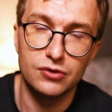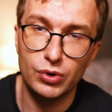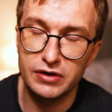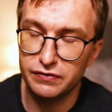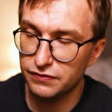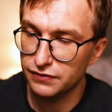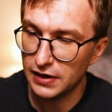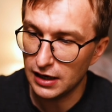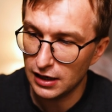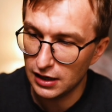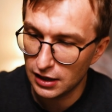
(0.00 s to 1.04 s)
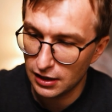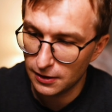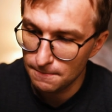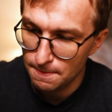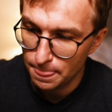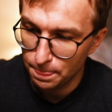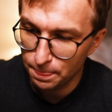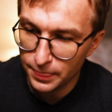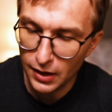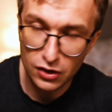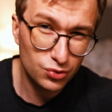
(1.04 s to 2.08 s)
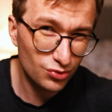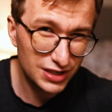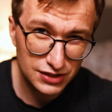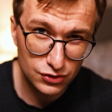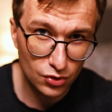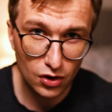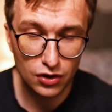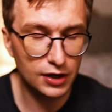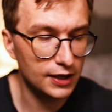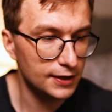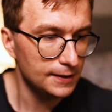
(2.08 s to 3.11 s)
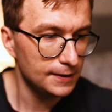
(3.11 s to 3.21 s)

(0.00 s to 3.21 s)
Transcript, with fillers: with uh, not really strong